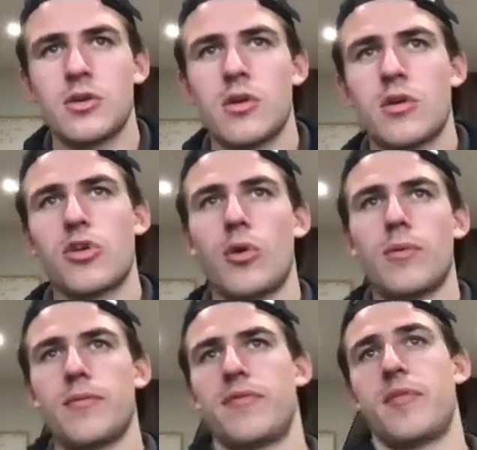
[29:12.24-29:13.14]

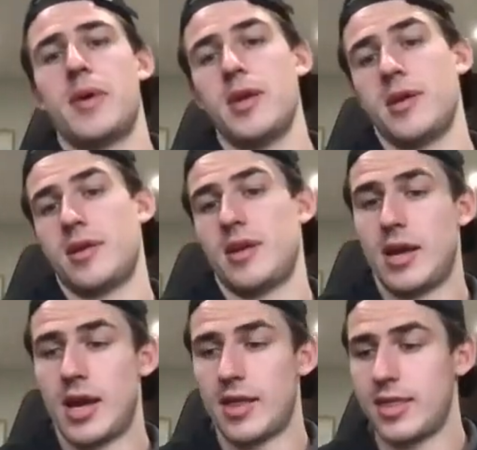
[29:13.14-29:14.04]
So for me,
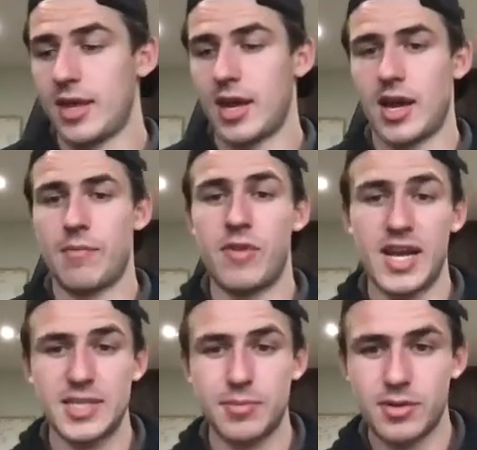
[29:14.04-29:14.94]
I think I'm
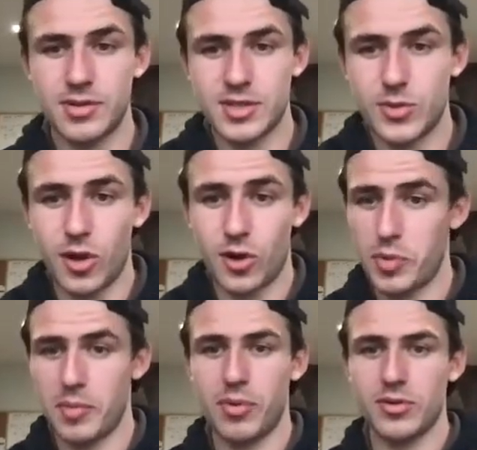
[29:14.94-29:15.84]
relatable to a lot of
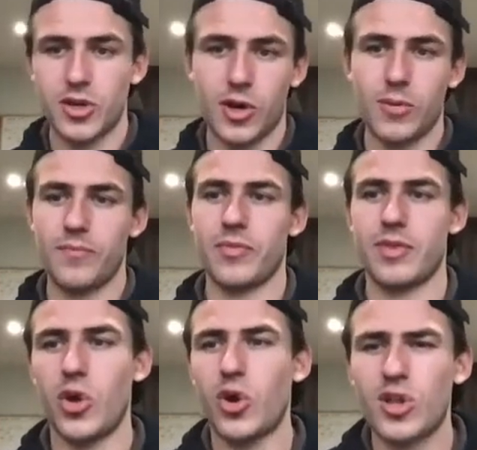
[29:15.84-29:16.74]
people. So
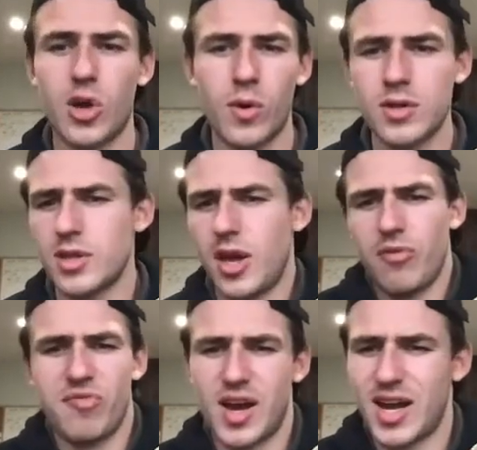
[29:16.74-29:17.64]
you could go on, you can
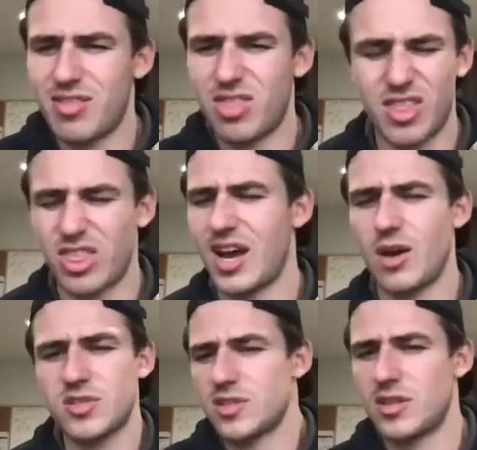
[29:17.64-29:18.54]
find
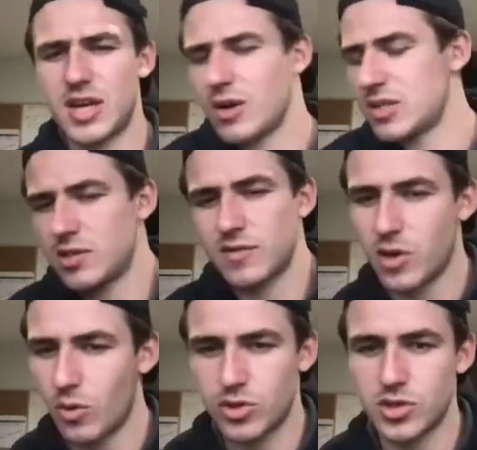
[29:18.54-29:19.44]
thousands and thousands of
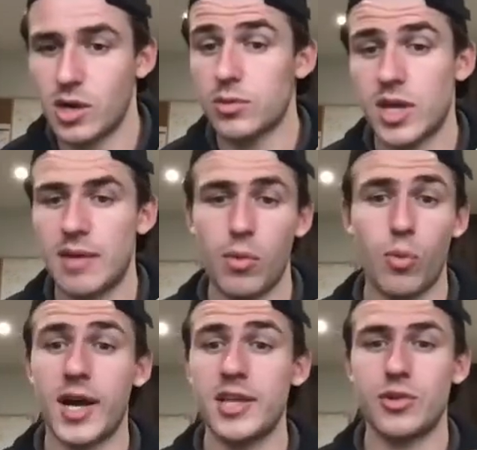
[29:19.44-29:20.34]
coaches out there, but
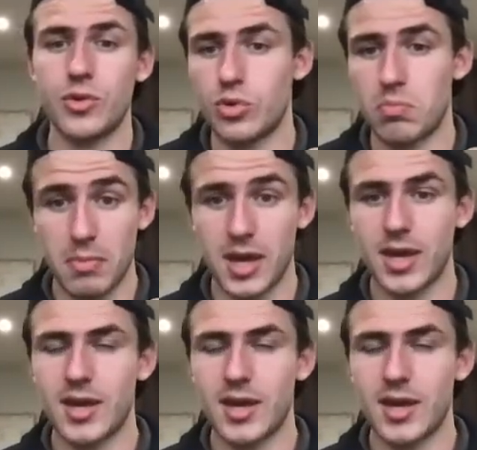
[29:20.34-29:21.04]
why choose me?